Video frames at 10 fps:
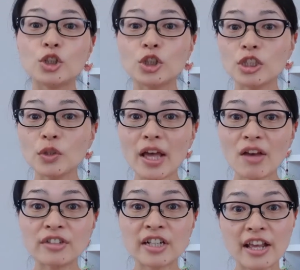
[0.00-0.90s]
Do you
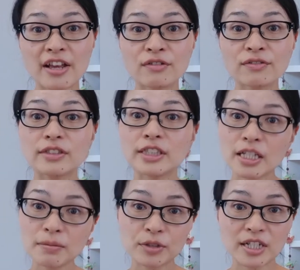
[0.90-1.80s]
ever give
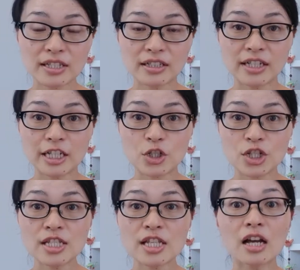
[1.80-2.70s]
team
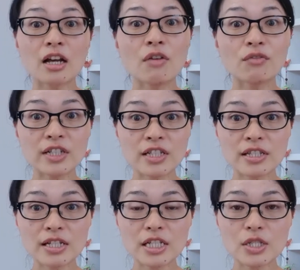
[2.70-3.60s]
presentations at
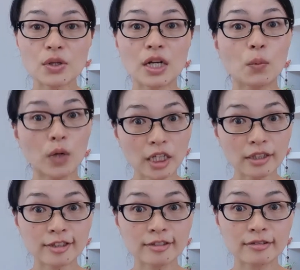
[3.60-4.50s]
conferences or at
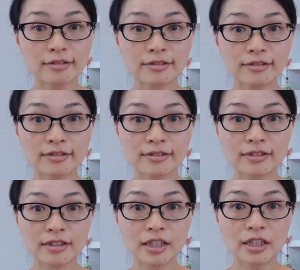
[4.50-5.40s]
work?
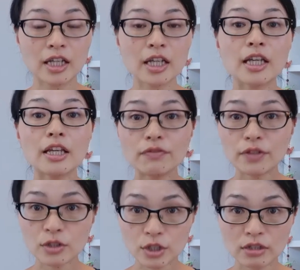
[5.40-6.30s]
If
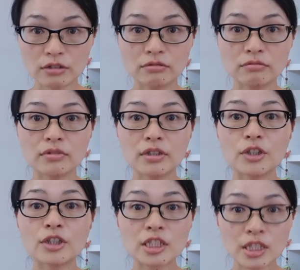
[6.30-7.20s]
you do,
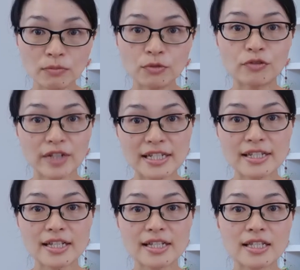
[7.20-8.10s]
there are some
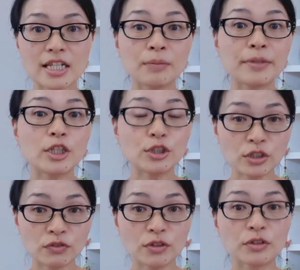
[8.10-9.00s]
phrases that will be
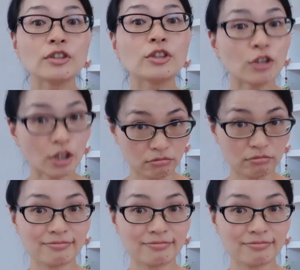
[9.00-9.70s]
useful to know.